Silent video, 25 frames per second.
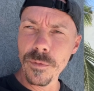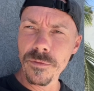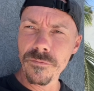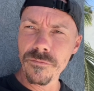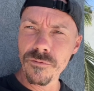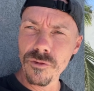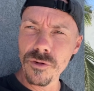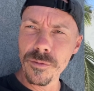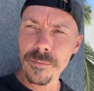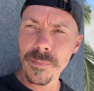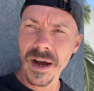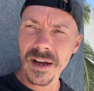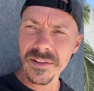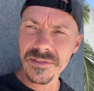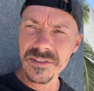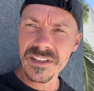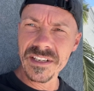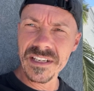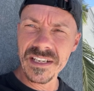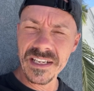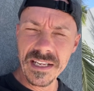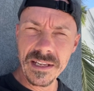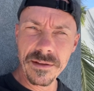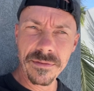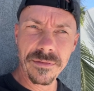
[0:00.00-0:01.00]
room
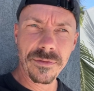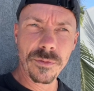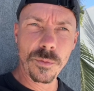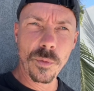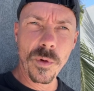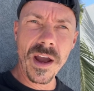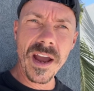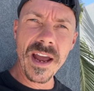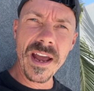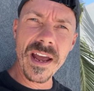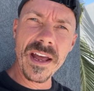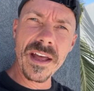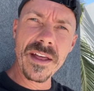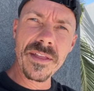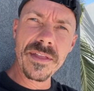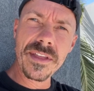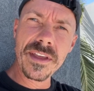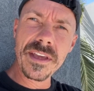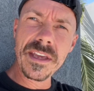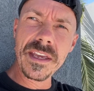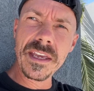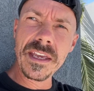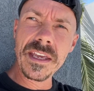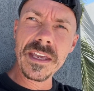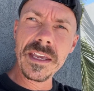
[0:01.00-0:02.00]
underneath where
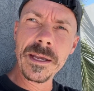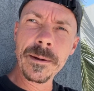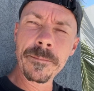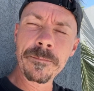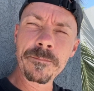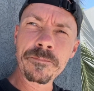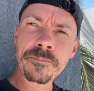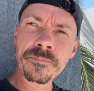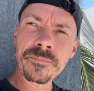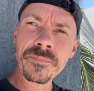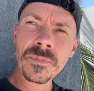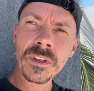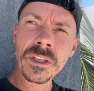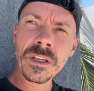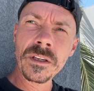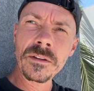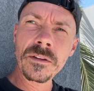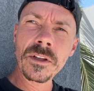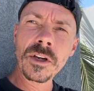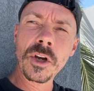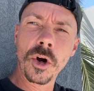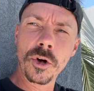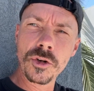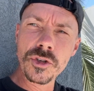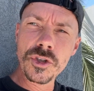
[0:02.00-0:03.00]
the
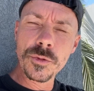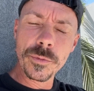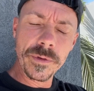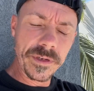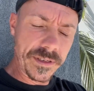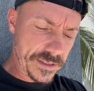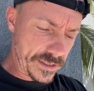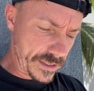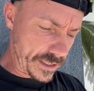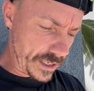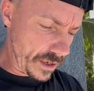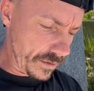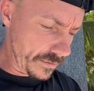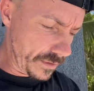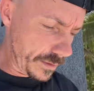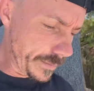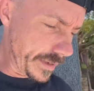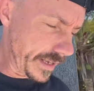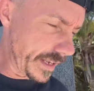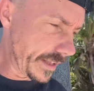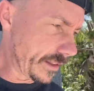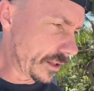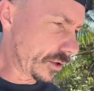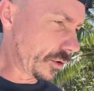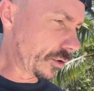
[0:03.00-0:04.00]
conduit itself, let me
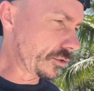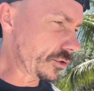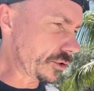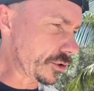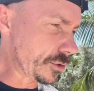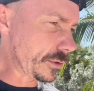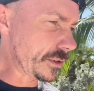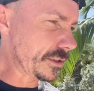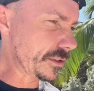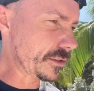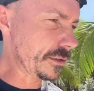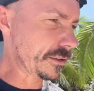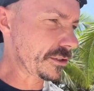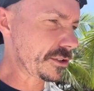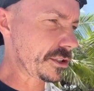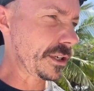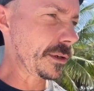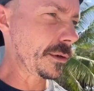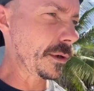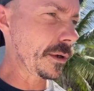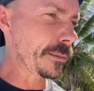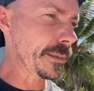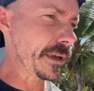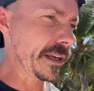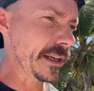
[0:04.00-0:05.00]
get the conduit so I'll show you
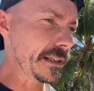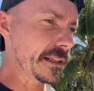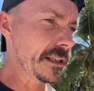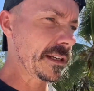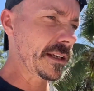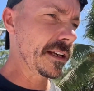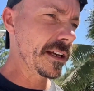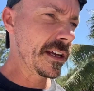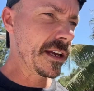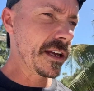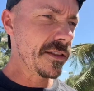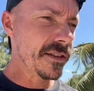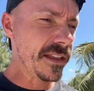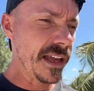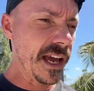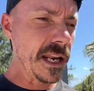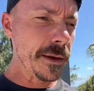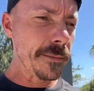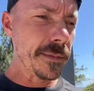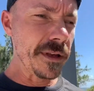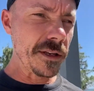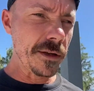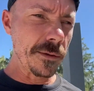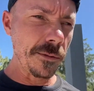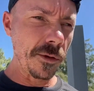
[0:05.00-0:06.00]
what I mean. The
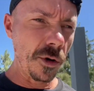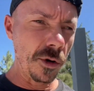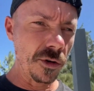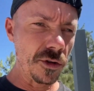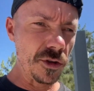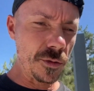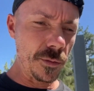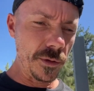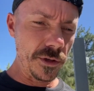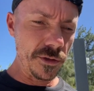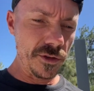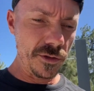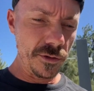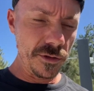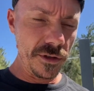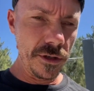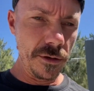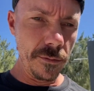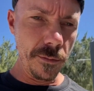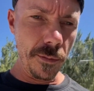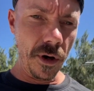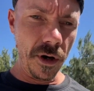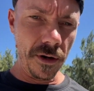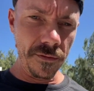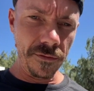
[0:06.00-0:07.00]
aluminium conduit, which you
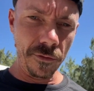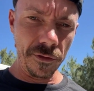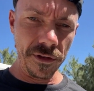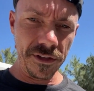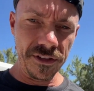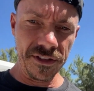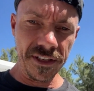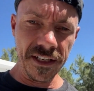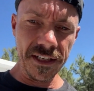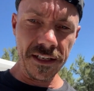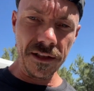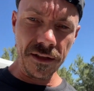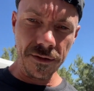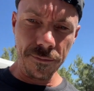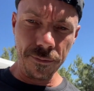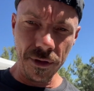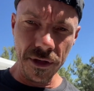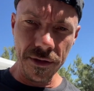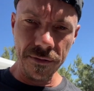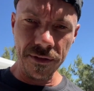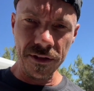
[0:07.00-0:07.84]
might have already seen in the previous